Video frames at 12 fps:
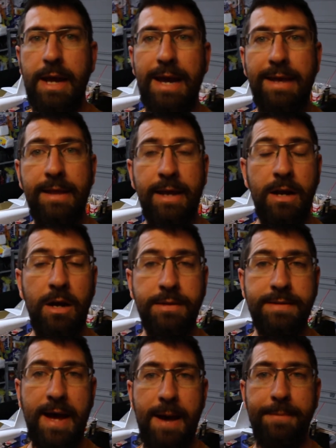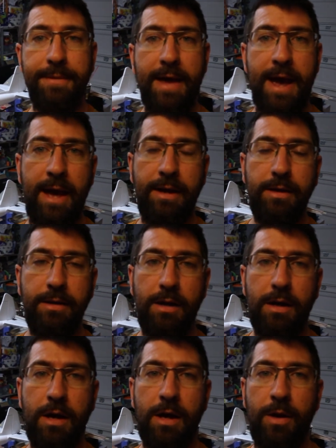And then on top of that,
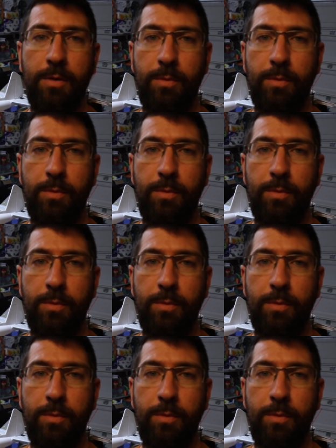uh,